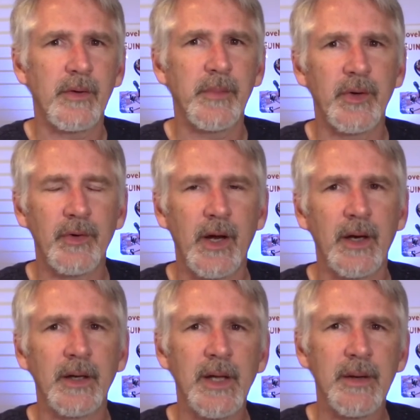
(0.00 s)
Let me try
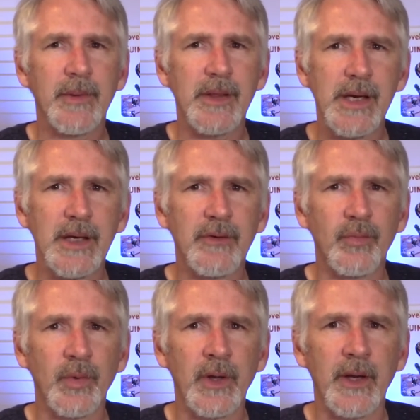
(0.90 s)
it. But I think it's
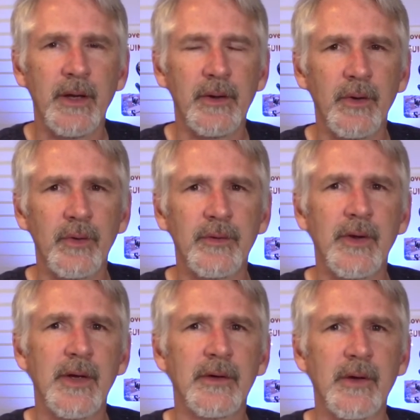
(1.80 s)
really close.
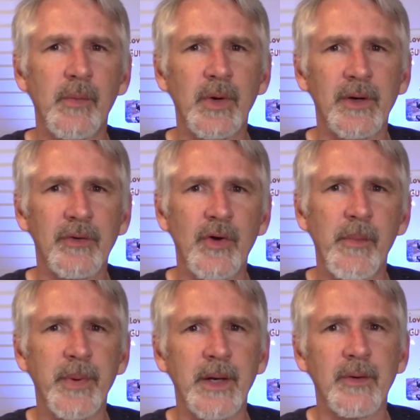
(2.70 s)
So I wouldn't
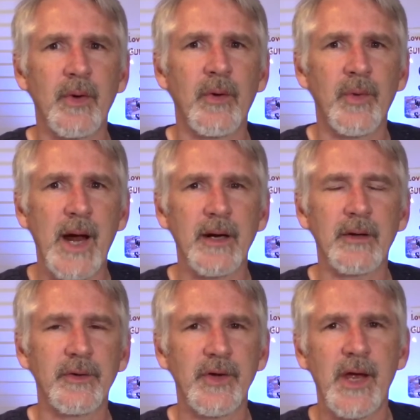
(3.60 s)
jump into a
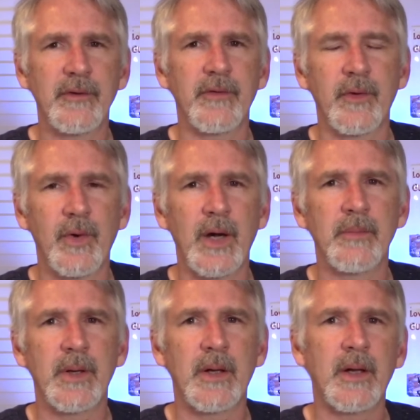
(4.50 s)
radical change of the
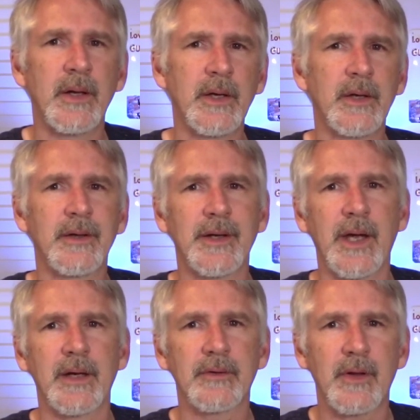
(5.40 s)
grain bill.
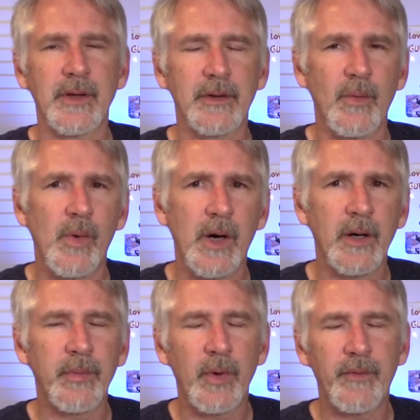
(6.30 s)
Again, so I think the
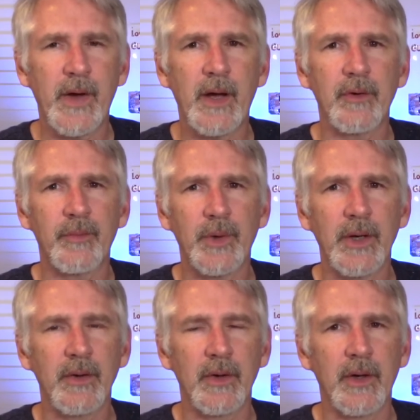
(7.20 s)
water profile is
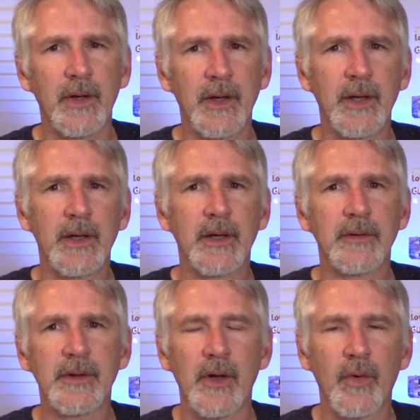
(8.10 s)
pretty good. I
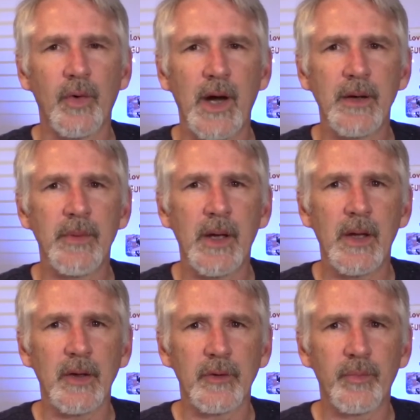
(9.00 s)
think the grain
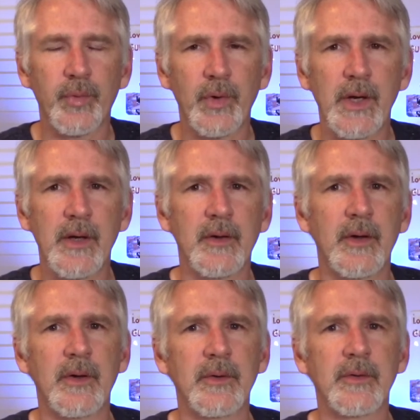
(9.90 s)
bill is pretty
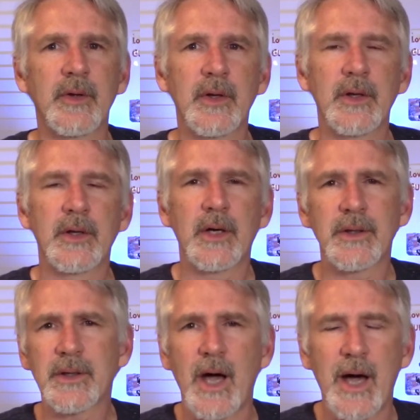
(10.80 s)
close. I
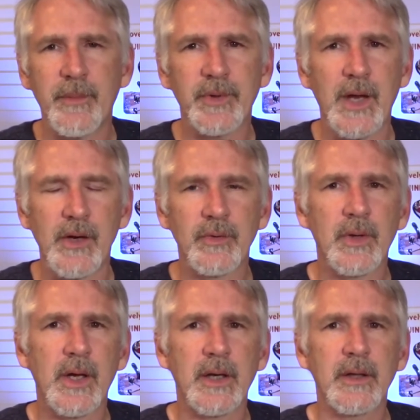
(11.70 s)
think the hop schedule
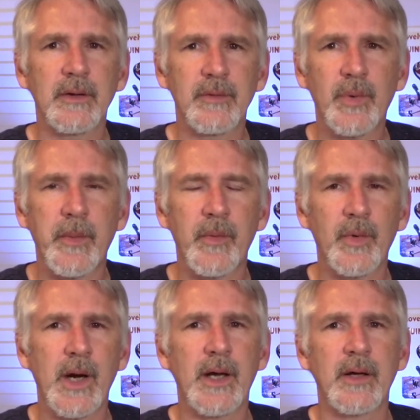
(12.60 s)
on it is probably
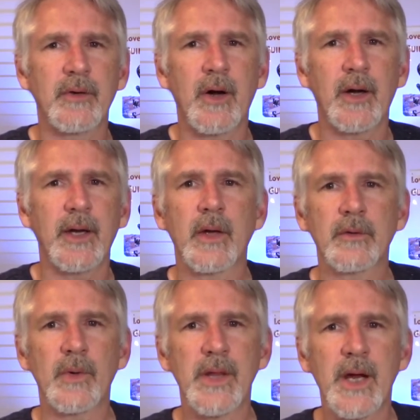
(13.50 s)
right on target.
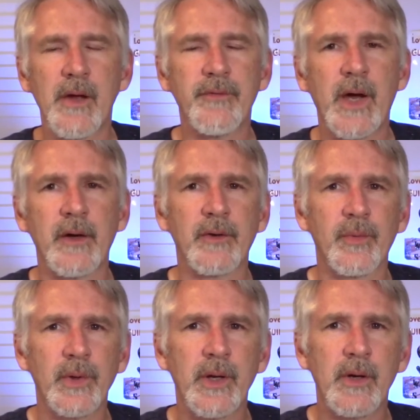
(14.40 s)
So one thing I found is a
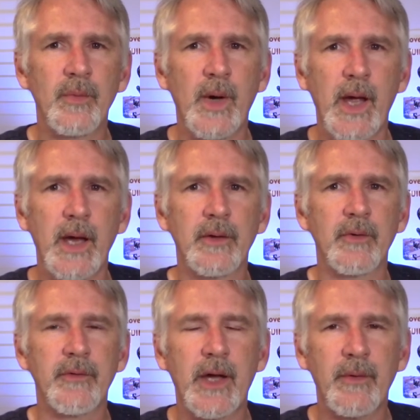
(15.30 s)
really good way to
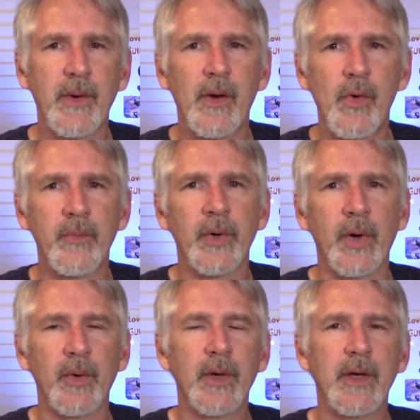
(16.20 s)
evaluate
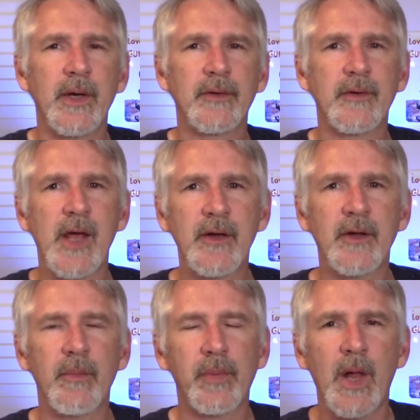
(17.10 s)
homebrew is to
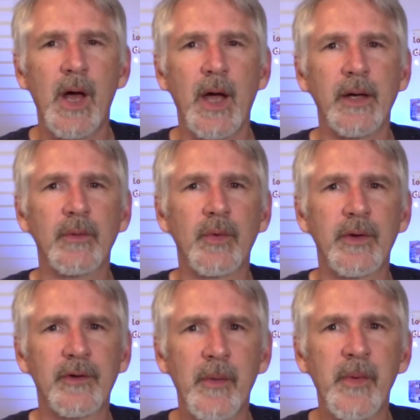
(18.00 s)
taste it blind
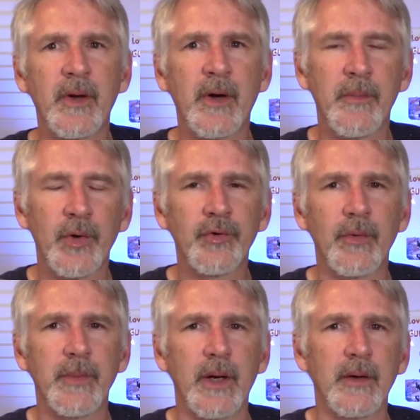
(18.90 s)
with some
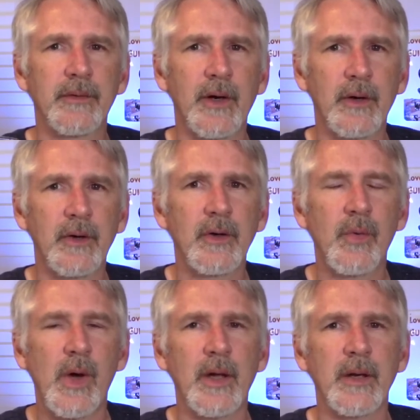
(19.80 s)
commercial beers that are good
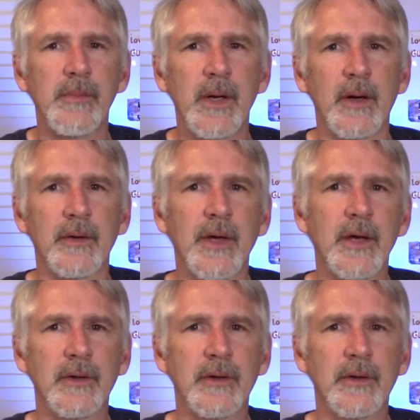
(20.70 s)
quality beers.